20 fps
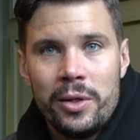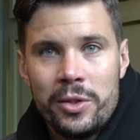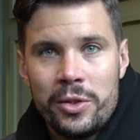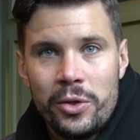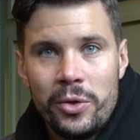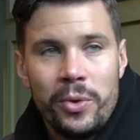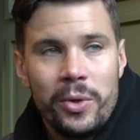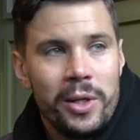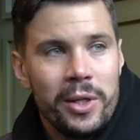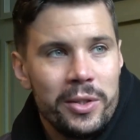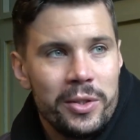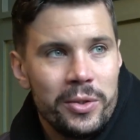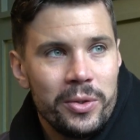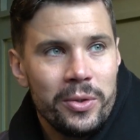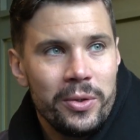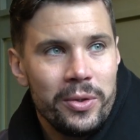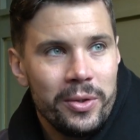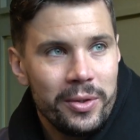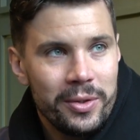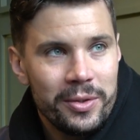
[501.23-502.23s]
jury
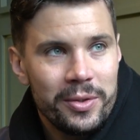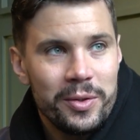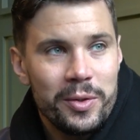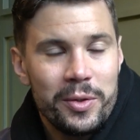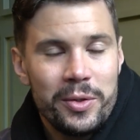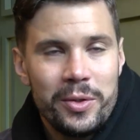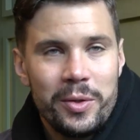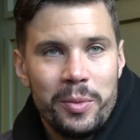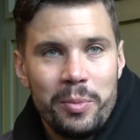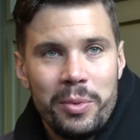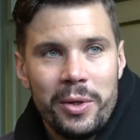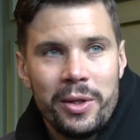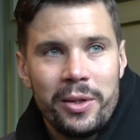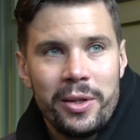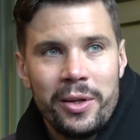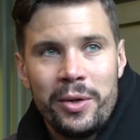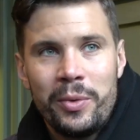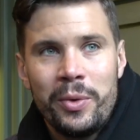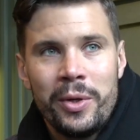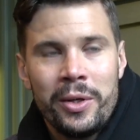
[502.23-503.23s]
to pick
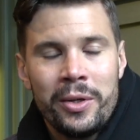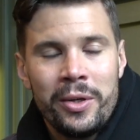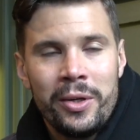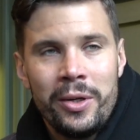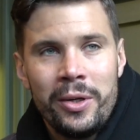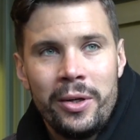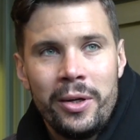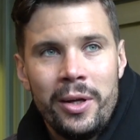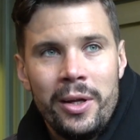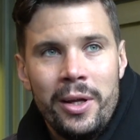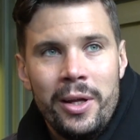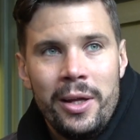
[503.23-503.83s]
their winner,